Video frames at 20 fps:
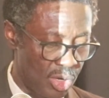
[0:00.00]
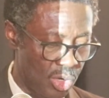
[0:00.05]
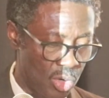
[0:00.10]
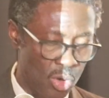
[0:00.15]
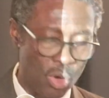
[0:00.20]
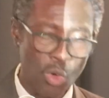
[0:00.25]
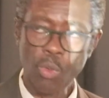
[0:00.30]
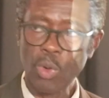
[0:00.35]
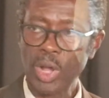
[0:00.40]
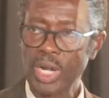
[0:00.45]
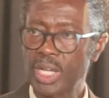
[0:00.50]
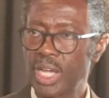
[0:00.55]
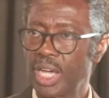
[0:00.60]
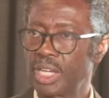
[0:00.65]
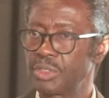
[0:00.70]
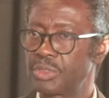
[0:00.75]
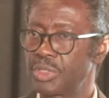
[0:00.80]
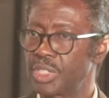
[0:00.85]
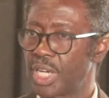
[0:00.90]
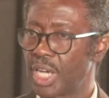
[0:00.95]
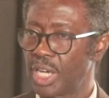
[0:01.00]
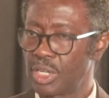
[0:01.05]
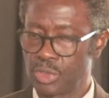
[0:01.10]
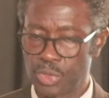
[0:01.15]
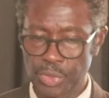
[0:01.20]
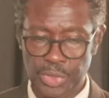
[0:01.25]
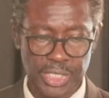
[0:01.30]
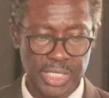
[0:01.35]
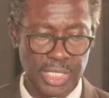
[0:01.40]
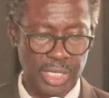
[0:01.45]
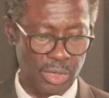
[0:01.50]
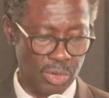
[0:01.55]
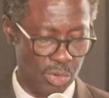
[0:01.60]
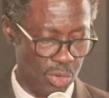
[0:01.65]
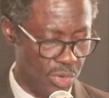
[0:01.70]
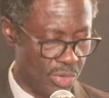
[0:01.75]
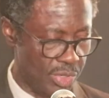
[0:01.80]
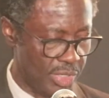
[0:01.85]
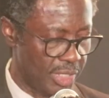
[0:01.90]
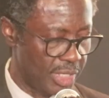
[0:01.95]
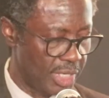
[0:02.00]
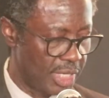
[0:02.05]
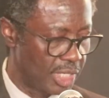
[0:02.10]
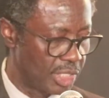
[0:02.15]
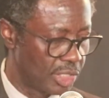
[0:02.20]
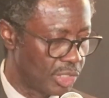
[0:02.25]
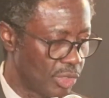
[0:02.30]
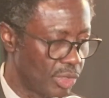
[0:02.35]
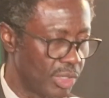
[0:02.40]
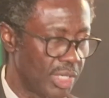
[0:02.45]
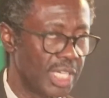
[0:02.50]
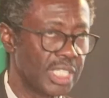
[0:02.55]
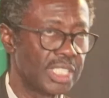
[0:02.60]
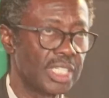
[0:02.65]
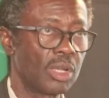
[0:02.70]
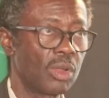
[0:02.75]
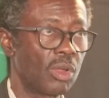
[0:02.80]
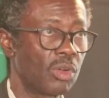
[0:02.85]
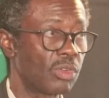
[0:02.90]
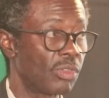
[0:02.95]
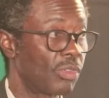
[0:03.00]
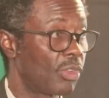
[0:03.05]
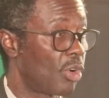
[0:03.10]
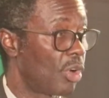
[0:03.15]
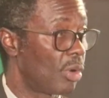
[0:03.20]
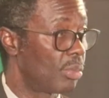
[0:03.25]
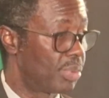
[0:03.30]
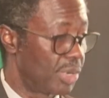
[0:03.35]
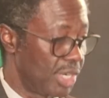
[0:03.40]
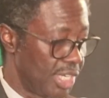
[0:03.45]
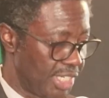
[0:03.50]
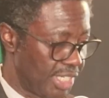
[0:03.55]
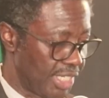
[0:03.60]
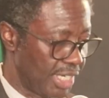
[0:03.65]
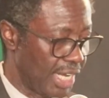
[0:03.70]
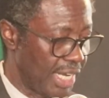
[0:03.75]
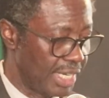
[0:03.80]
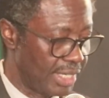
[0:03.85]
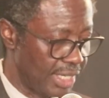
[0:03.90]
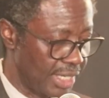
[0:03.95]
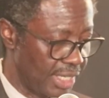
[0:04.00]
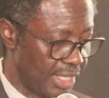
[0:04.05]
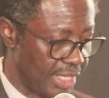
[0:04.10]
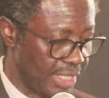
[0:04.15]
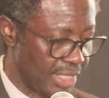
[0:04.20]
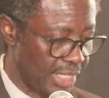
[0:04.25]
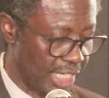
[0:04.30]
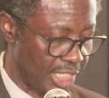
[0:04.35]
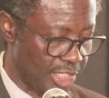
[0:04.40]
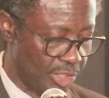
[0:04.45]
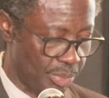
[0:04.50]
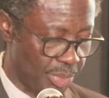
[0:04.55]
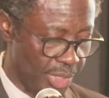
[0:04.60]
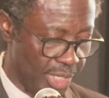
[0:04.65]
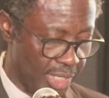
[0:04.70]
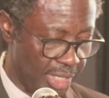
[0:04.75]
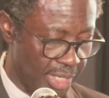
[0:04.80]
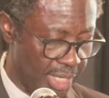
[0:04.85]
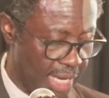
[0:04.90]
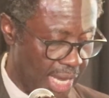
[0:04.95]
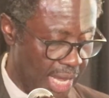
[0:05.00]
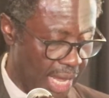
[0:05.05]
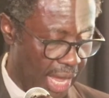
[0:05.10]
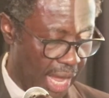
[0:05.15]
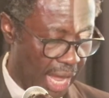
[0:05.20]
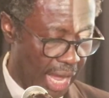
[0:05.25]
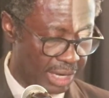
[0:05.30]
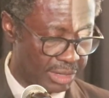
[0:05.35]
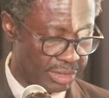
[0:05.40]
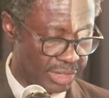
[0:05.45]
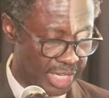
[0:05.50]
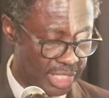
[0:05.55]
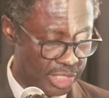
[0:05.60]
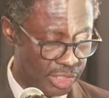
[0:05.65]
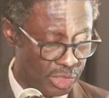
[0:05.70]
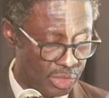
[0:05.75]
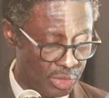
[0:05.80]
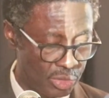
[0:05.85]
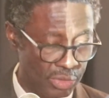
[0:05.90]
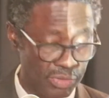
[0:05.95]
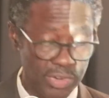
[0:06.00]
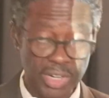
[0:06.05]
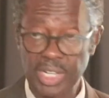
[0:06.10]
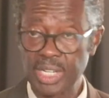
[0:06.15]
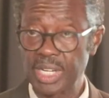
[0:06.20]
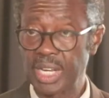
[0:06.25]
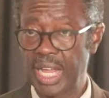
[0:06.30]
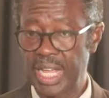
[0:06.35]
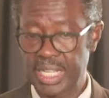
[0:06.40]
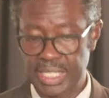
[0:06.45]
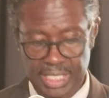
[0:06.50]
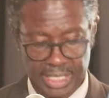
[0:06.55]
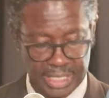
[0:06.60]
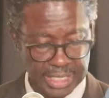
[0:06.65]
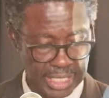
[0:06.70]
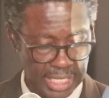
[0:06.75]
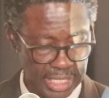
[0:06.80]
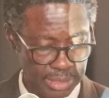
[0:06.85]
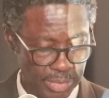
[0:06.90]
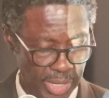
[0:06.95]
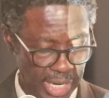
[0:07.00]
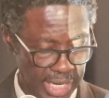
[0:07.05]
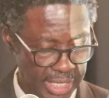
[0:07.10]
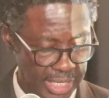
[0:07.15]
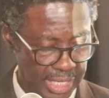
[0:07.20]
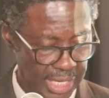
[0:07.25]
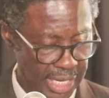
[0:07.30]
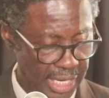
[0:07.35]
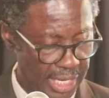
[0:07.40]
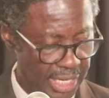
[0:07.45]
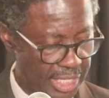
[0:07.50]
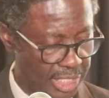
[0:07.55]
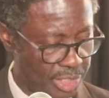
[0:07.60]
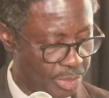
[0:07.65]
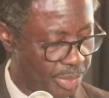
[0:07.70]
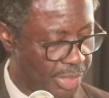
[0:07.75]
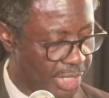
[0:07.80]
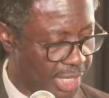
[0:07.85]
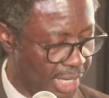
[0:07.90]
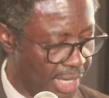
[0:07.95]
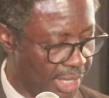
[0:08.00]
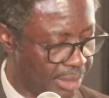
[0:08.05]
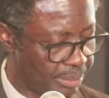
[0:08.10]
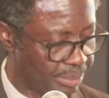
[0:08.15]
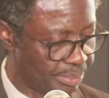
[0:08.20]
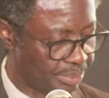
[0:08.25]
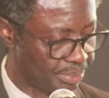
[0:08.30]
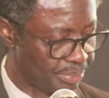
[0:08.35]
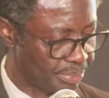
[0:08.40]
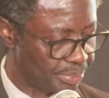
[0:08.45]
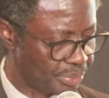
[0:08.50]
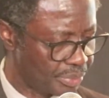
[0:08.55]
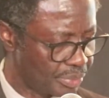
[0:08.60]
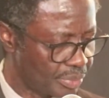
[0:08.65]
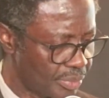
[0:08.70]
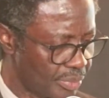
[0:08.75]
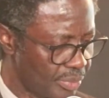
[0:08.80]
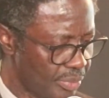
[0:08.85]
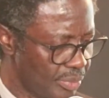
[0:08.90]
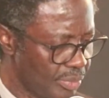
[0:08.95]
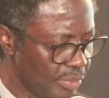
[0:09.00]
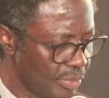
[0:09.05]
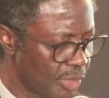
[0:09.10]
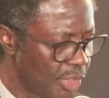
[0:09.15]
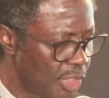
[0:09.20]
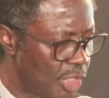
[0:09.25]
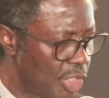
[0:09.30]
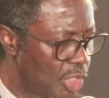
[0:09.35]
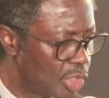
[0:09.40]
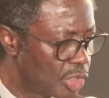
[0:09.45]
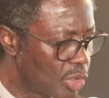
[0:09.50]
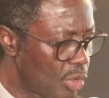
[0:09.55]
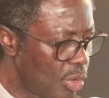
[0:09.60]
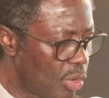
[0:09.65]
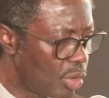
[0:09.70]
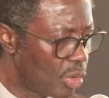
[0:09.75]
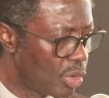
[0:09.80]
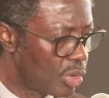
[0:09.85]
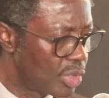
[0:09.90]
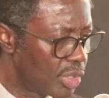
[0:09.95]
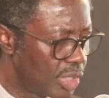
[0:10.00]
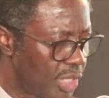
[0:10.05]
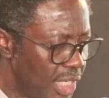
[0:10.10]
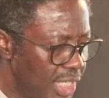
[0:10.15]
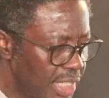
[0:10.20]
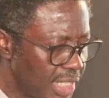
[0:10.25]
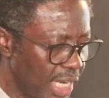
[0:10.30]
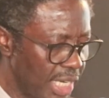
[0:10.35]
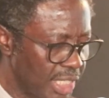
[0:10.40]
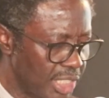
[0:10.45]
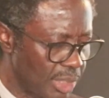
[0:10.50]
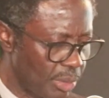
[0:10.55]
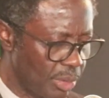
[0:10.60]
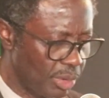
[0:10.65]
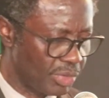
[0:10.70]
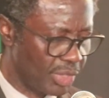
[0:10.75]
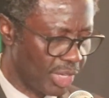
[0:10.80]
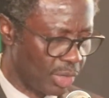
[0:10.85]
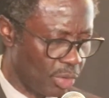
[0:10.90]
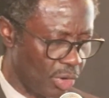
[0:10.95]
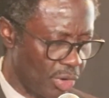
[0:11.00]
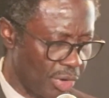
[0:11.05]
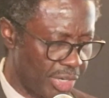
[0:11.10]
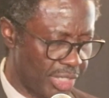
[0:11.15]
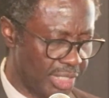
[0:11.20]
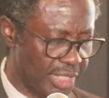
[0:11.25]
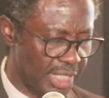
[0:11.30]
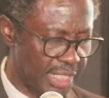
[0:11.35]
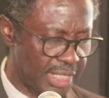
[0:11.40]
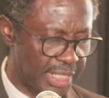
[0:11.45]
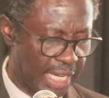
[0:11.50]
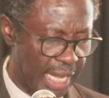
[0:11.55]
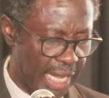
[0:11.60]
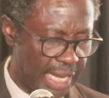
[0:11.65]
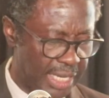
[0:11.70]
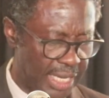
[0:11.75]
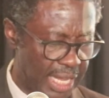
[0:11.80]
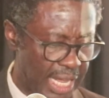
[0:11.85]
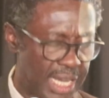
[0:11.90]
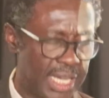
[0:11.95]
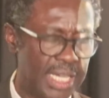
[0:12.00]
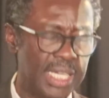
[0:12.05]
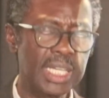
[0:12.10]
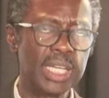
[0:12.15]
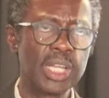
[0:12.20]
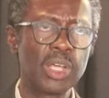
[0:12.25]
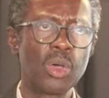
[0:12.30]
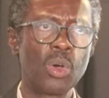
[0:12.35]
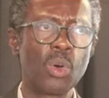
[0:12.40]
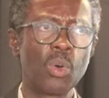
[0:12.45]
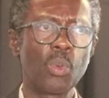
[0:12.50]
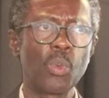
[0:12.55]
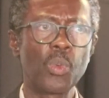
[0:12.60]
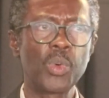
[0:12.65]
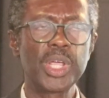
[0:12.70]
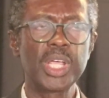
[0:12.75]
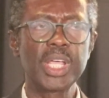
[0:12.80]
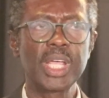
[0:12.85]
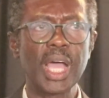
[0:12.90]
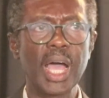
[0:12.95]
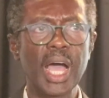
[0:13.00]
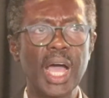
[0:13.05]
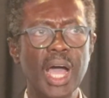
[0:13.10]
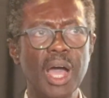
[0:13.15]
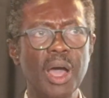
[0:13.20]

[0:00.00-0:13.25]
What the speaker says: no one country can do it alone, so there's a lot of cooperation. I think this has been addressed to a very large extent by the earlier speaker. So these are some of the concrete things, and then we